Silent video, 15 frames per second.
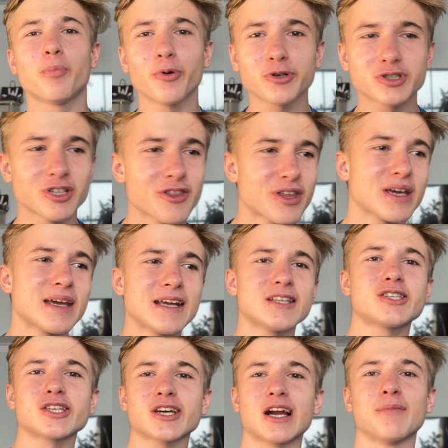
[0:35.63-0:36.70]
post on the
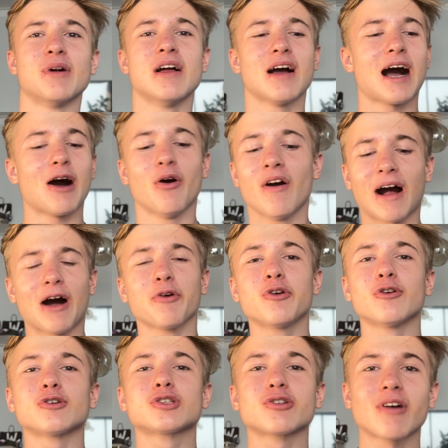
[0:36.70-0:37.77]
Instagram how, how
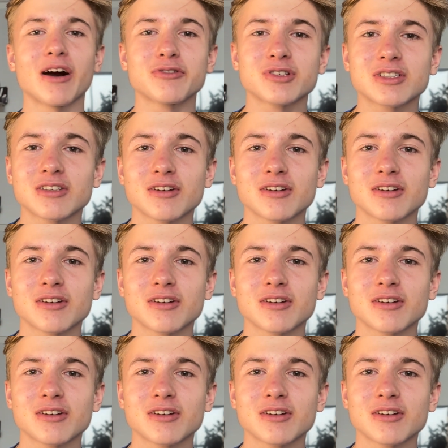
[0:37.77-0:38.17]
you're surrounded